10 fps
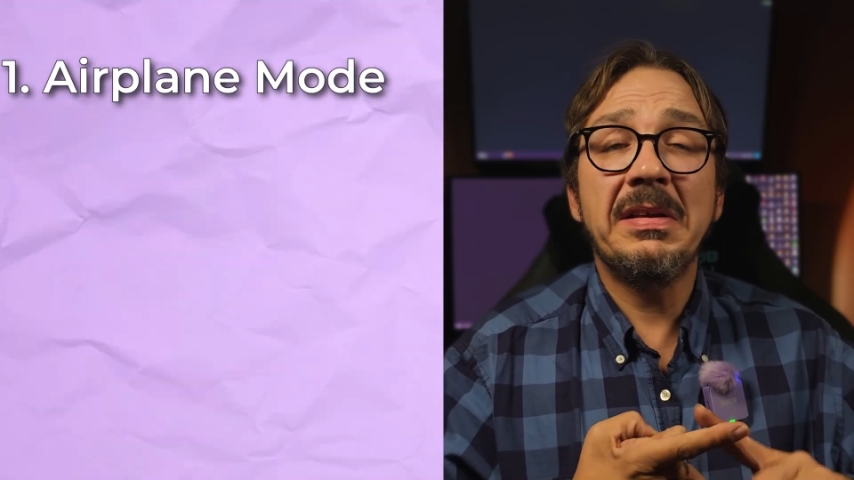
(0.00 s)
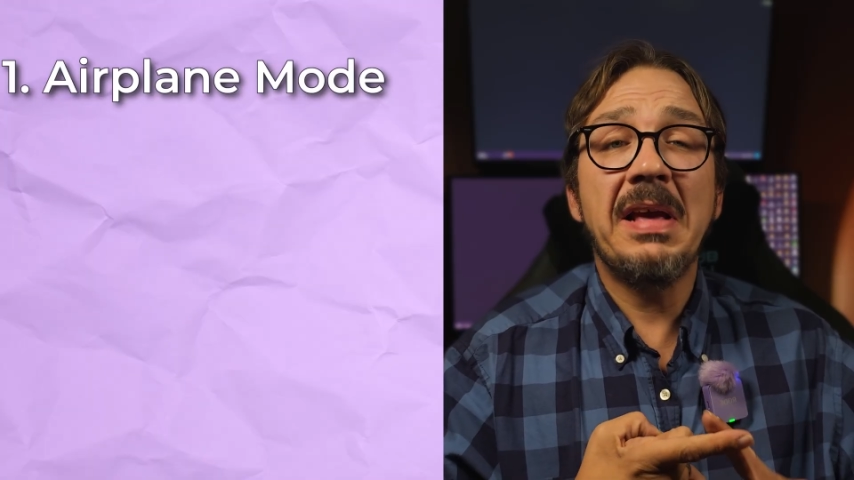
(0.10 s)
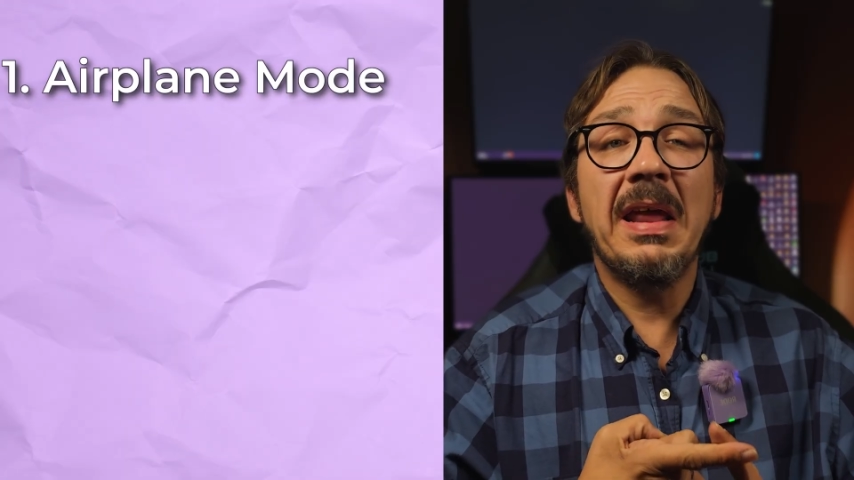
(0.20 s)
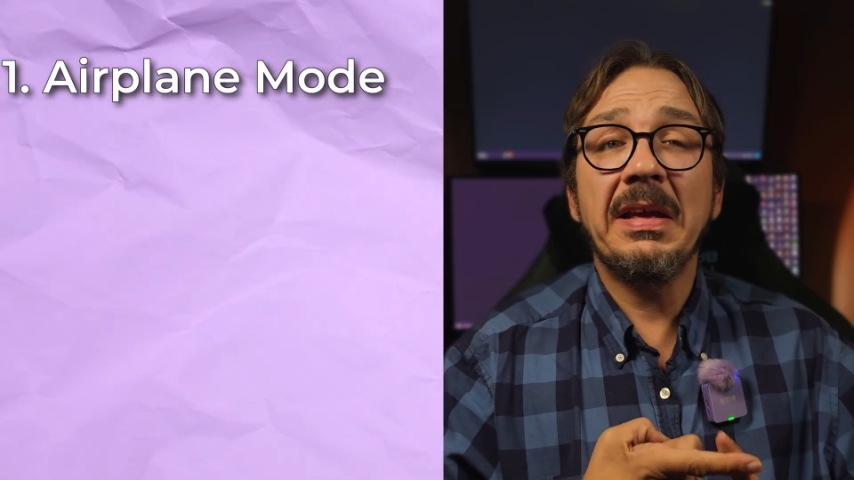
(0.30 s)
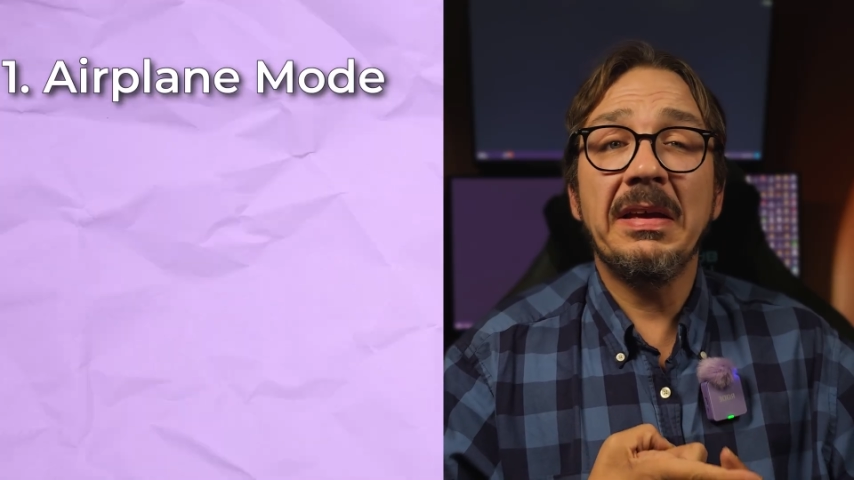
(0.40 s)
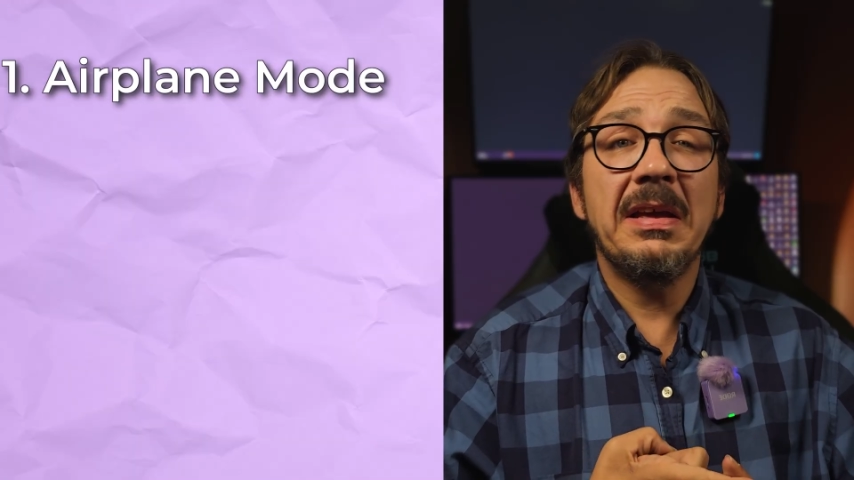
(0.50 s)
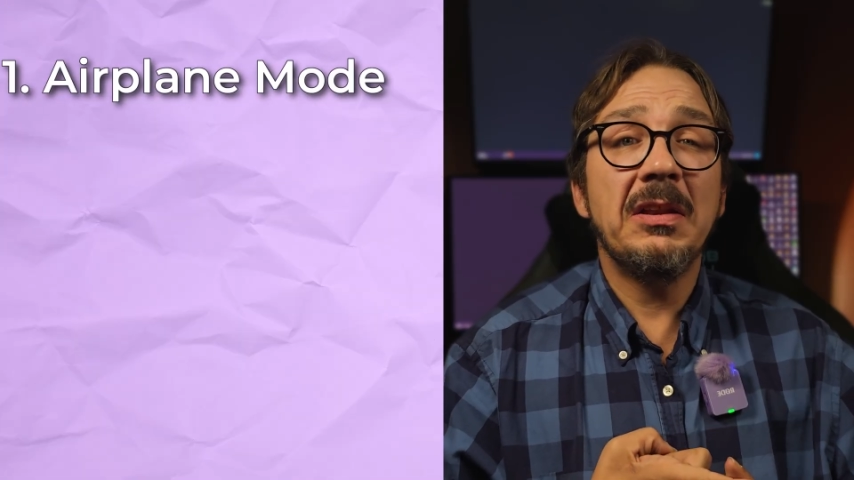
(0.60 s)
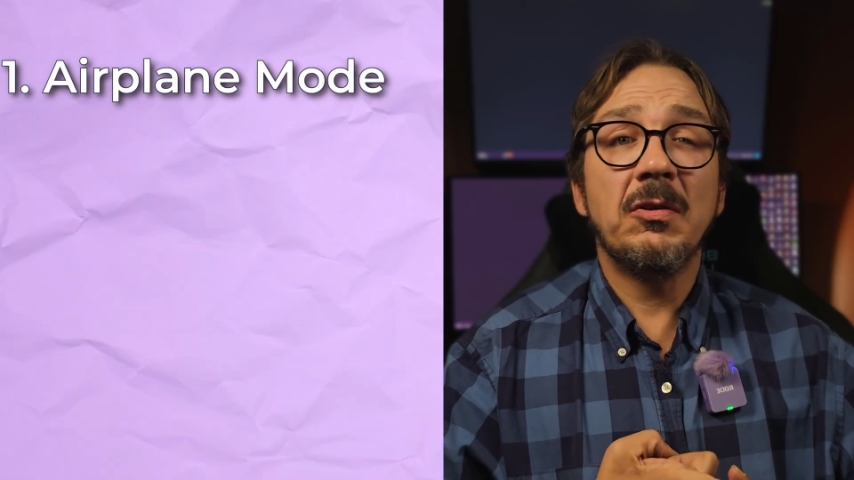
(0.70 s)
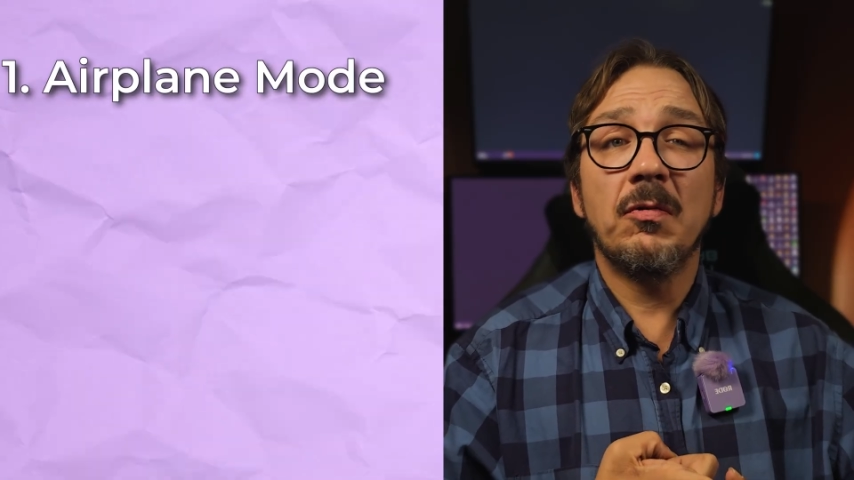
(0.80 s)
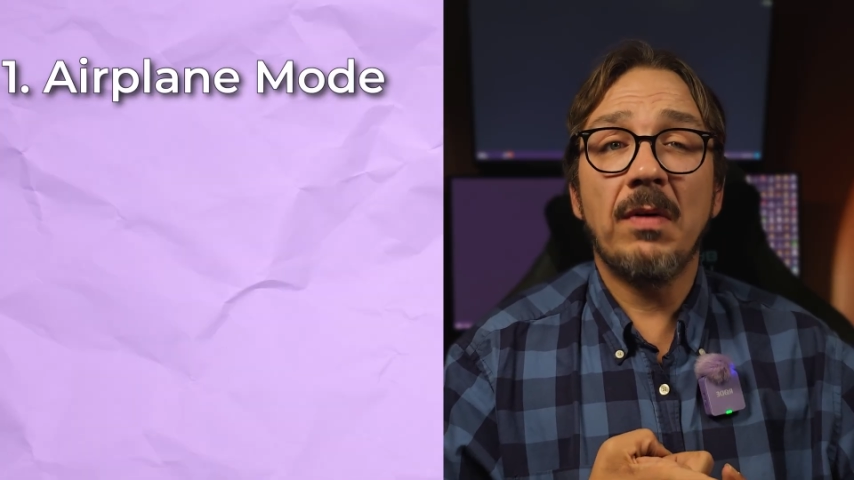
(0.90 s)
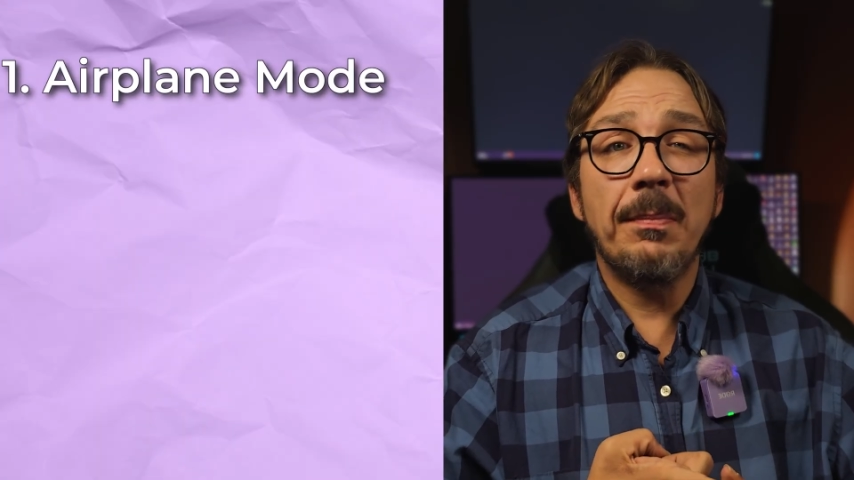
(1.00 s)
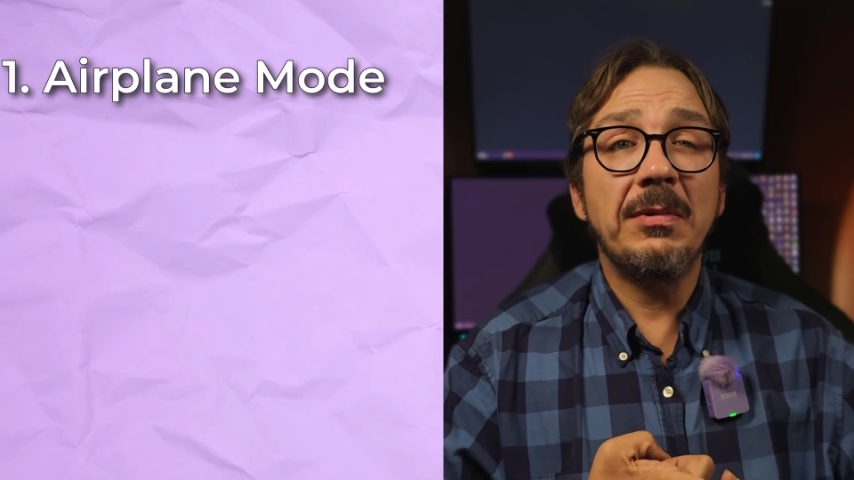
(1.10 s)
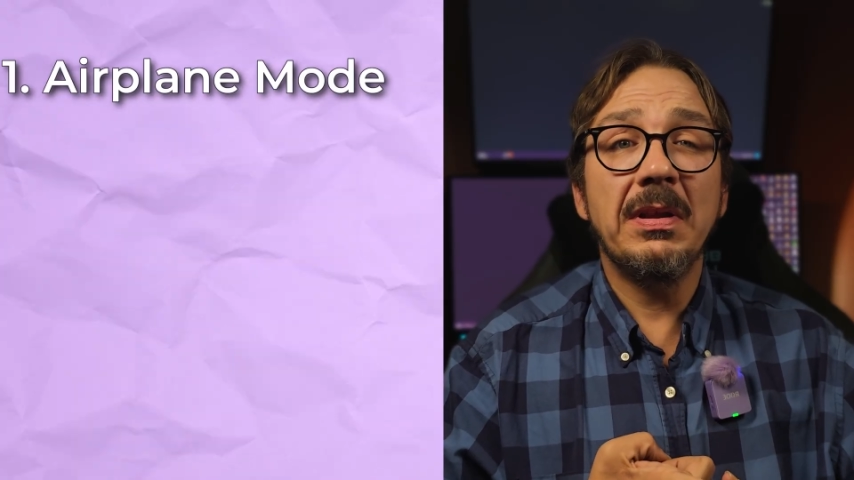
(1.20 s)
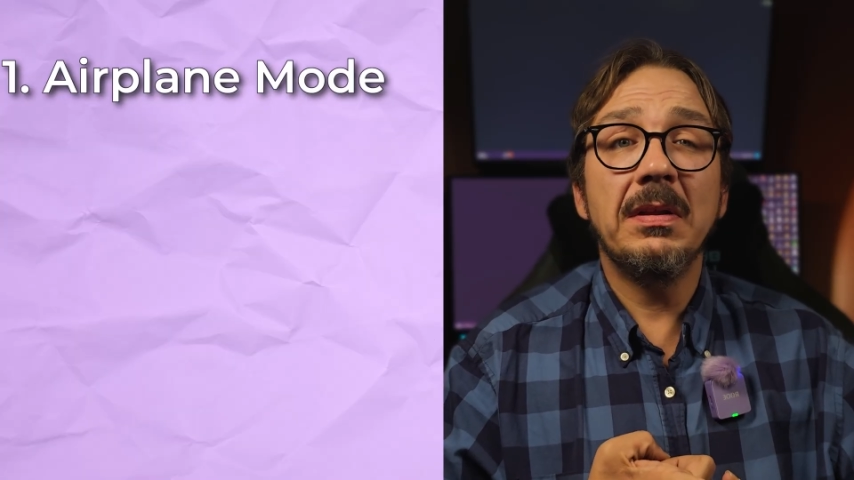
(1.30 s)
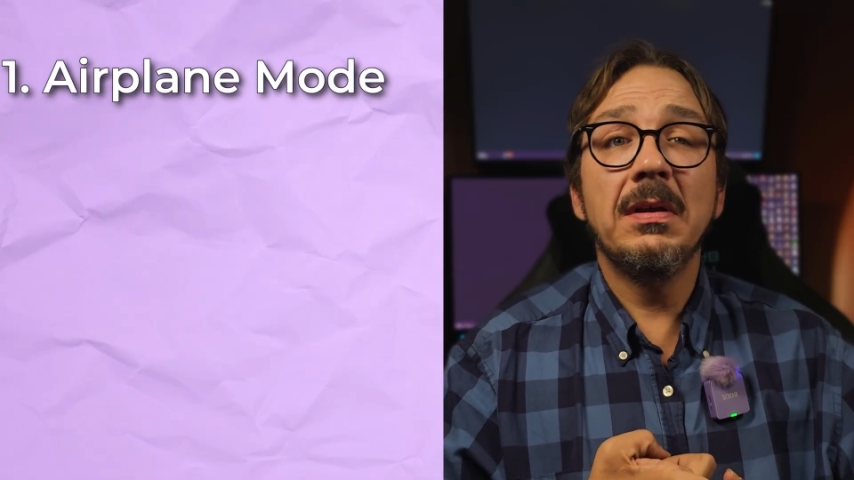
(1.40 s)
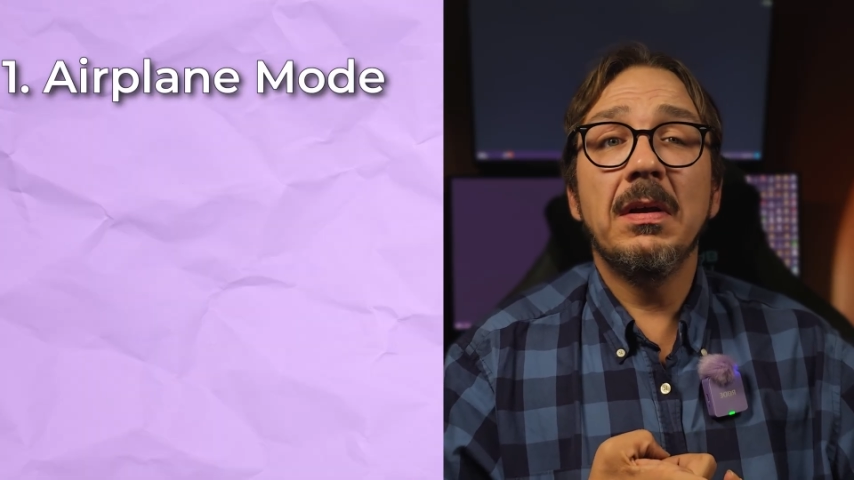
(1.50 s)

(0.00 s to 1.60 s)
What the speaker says: getting interrupted